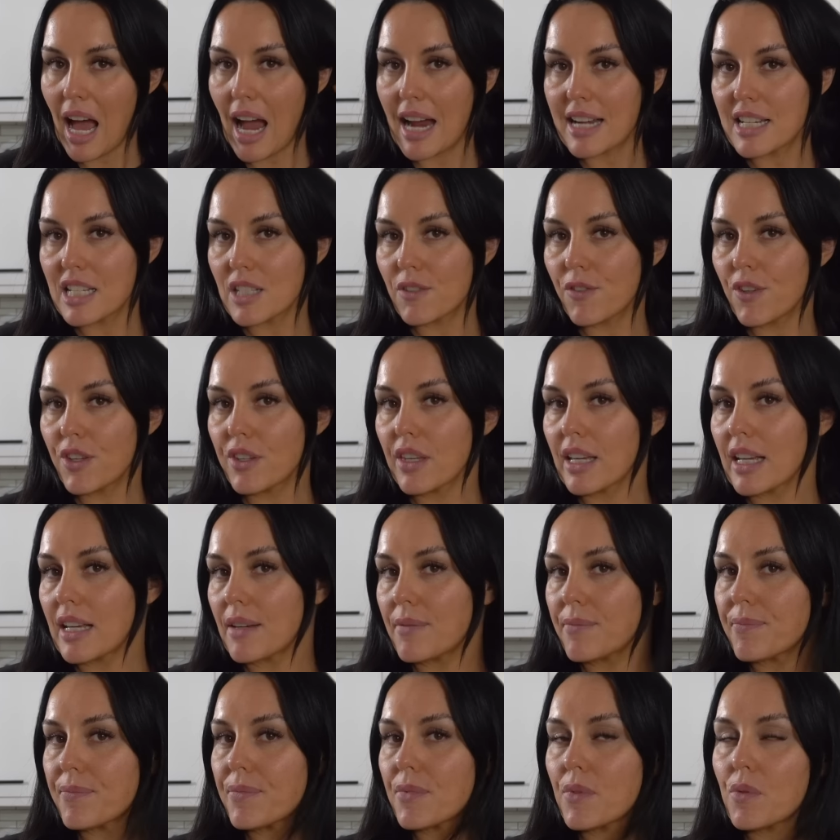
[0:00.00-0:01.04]
I just feel
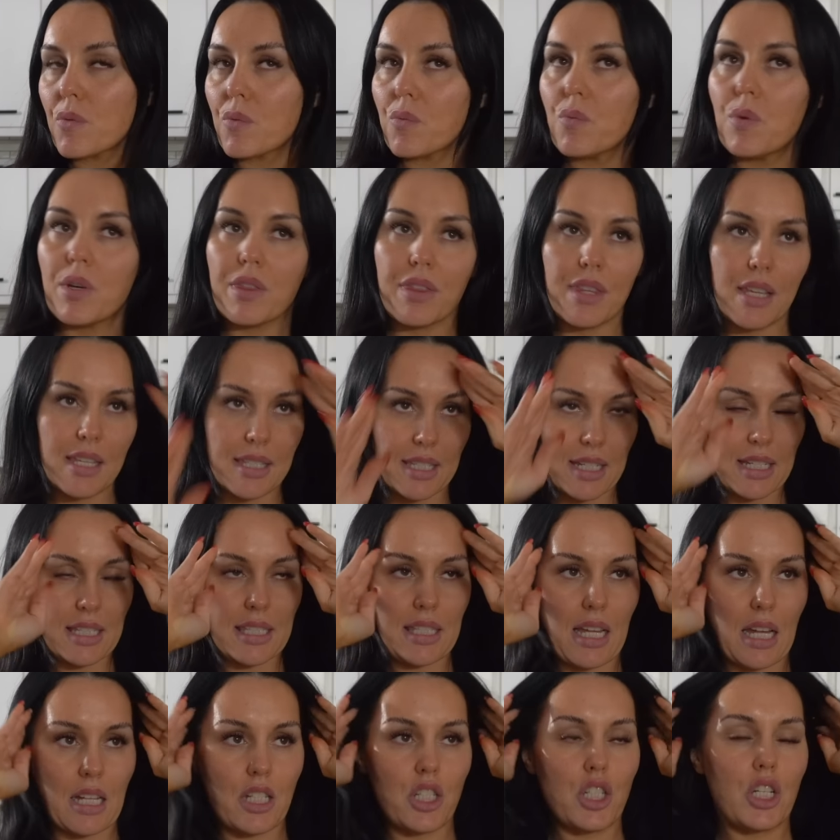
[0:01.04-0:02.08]
like with these
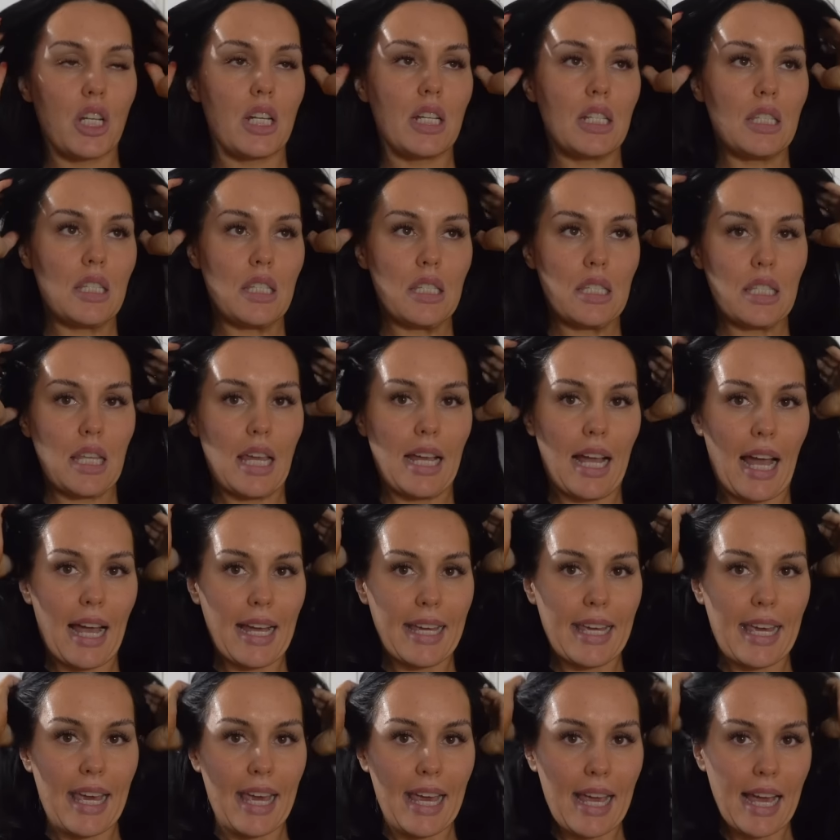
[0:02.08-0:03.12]
extensions, like I
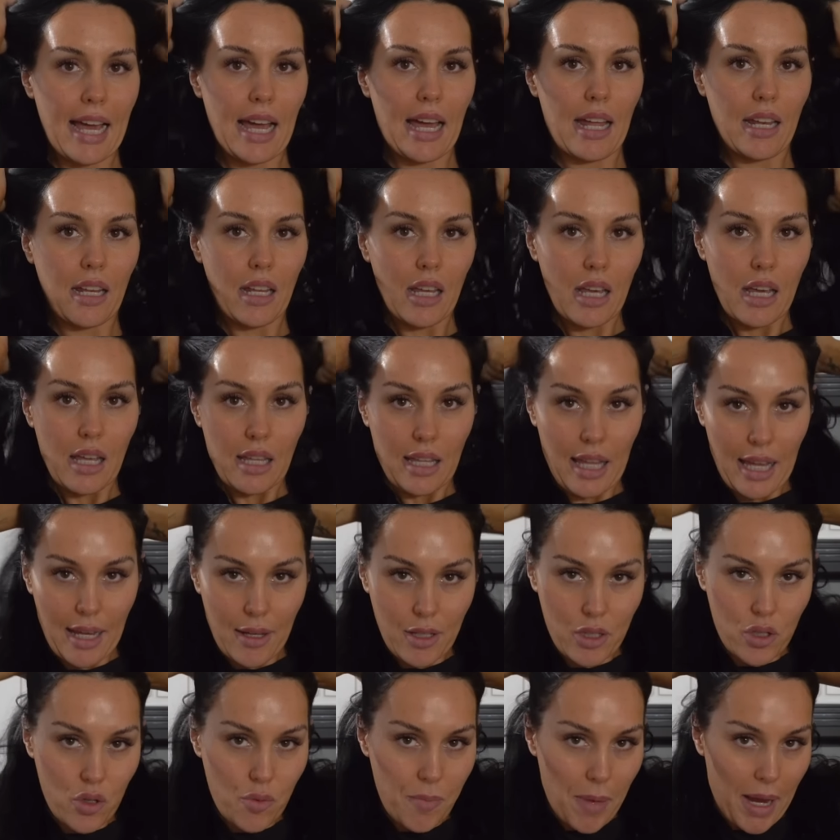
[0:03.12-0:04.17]
can't
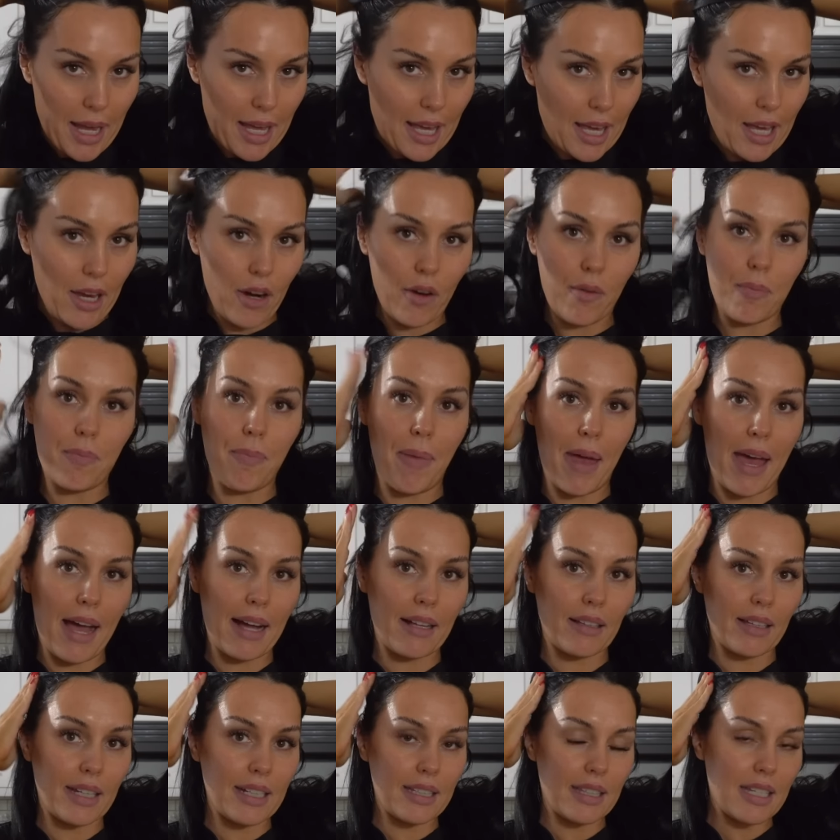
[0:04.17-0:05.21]
like do my hair
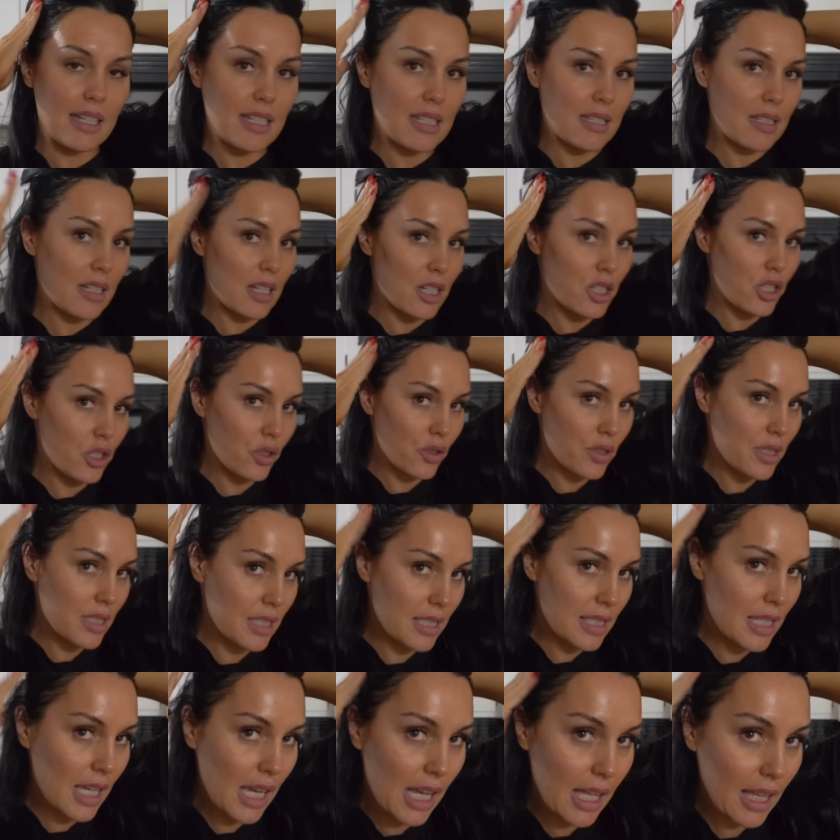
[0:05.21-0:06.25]
back like this because you'll
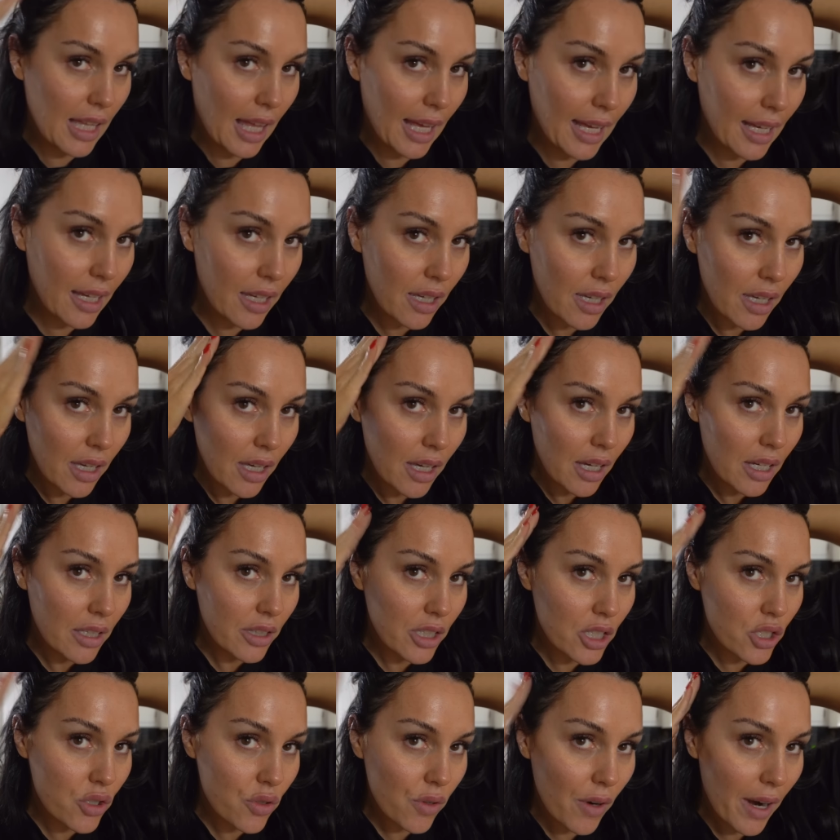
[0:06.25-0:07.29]
see like
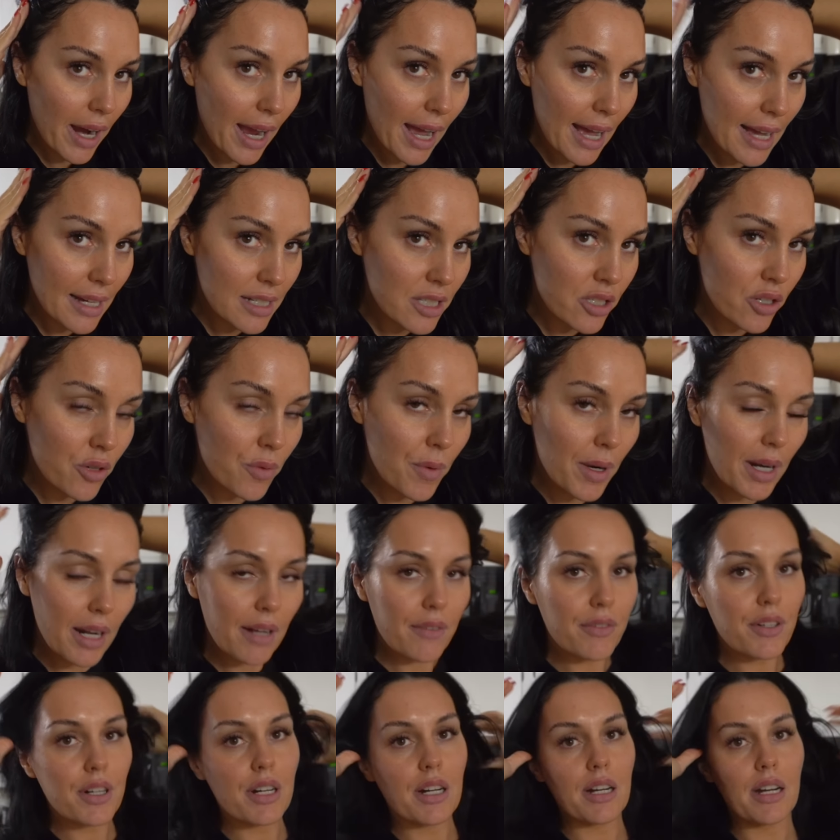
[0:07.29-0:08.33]
the tracks or
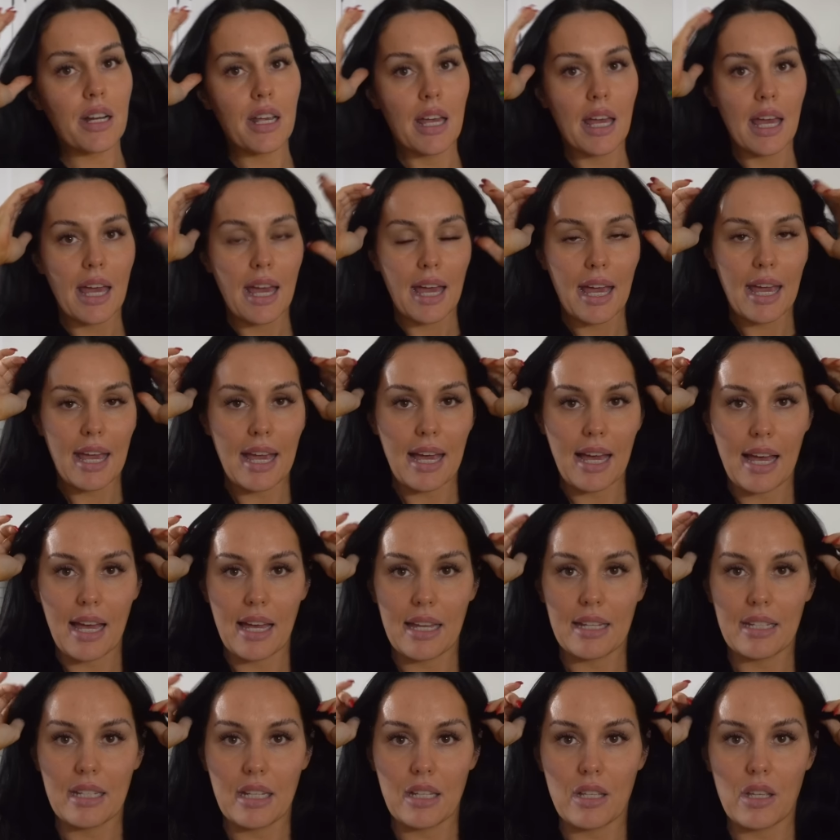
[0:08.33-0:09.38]
whatever.
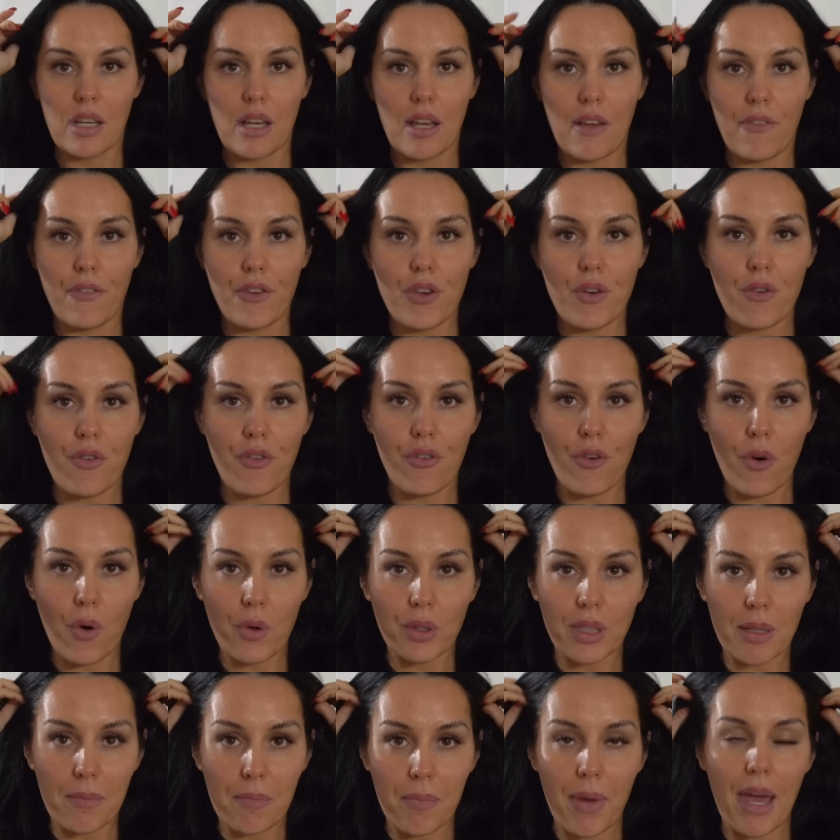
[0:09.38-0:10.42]
And if you
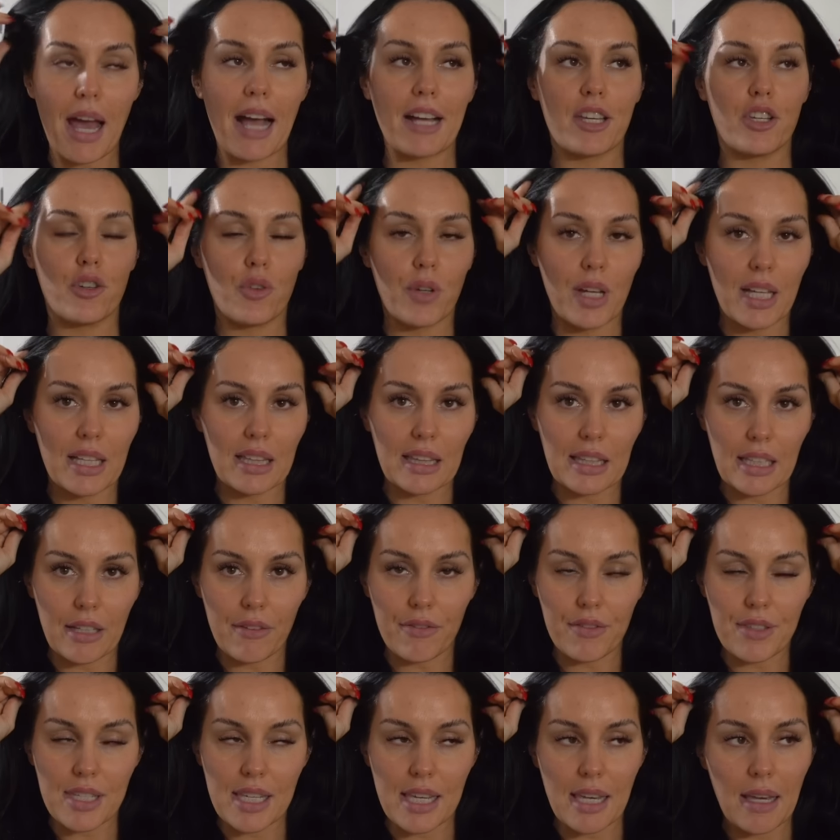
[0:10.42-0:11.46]
fold them back, you'll get
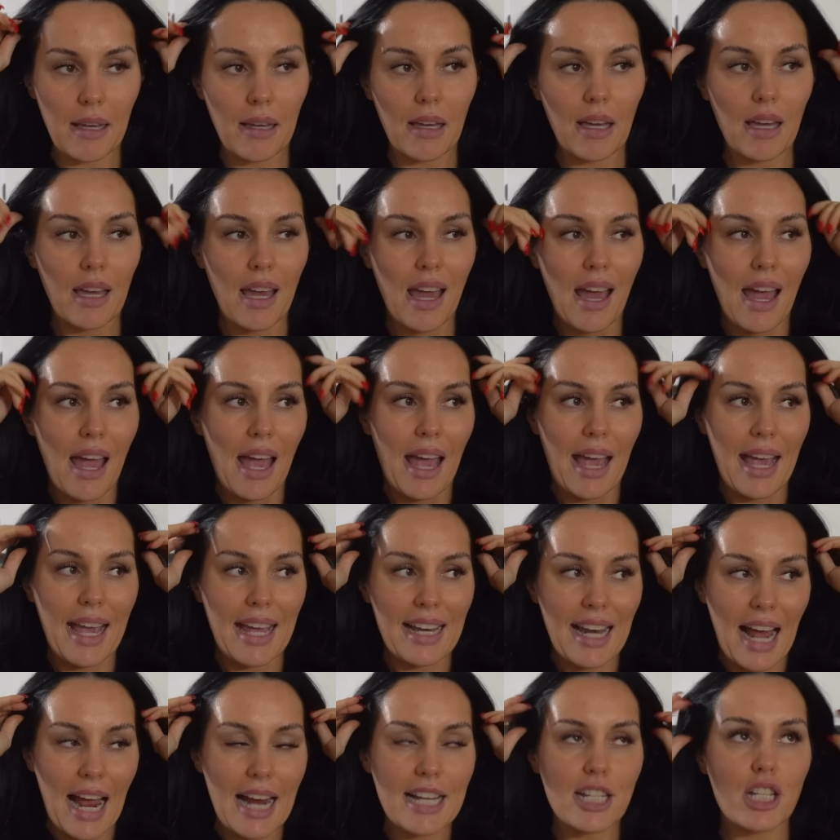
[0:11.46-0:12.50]
lifting.
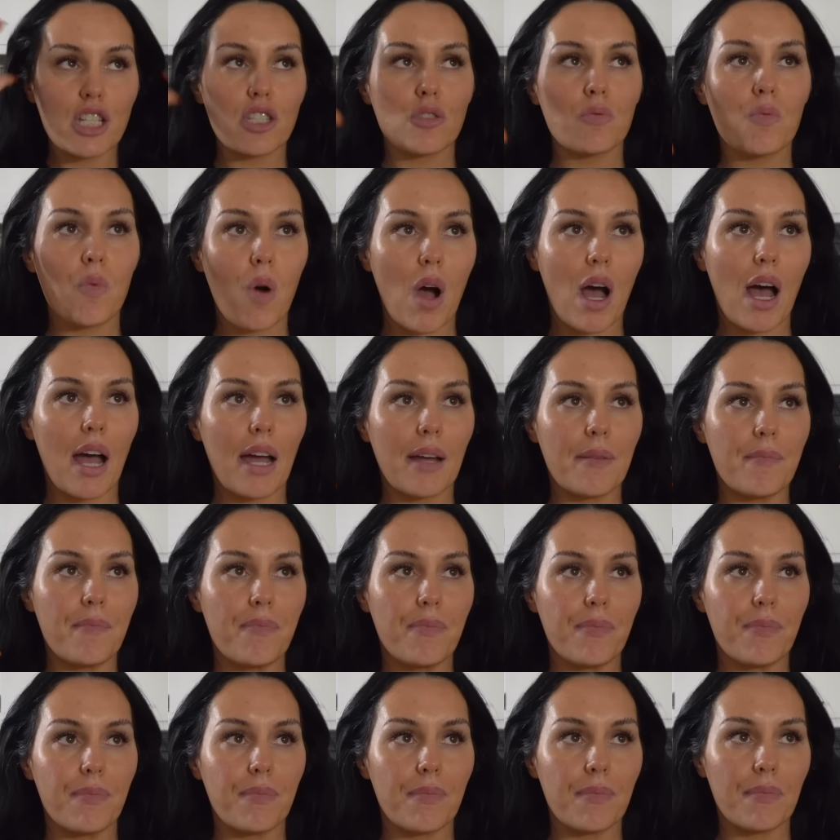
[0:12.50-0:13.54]
And I just want
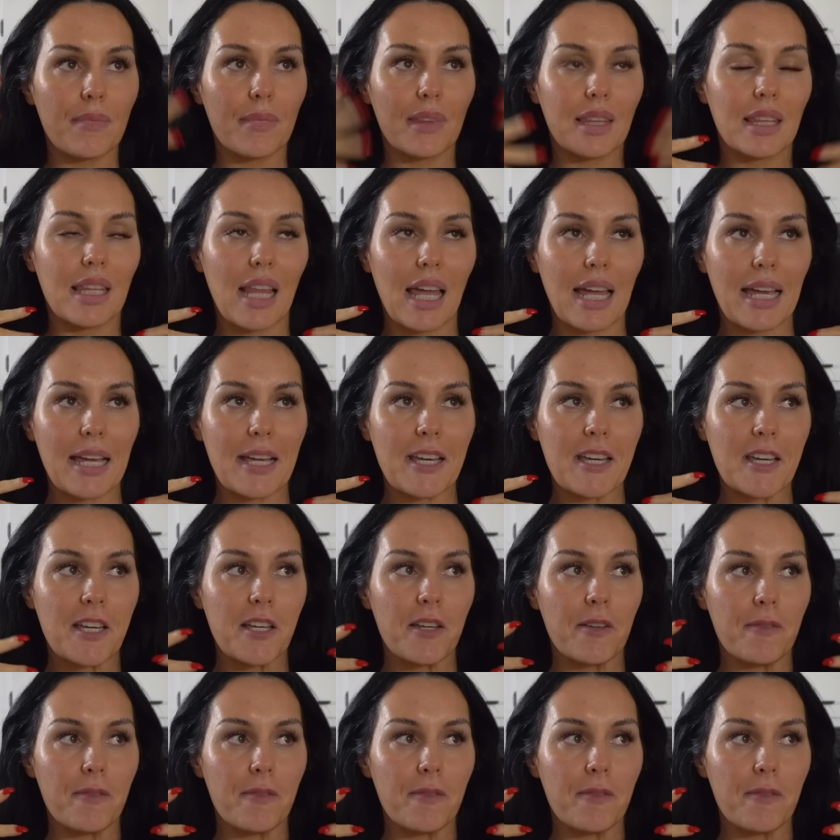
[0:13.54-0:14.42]
like,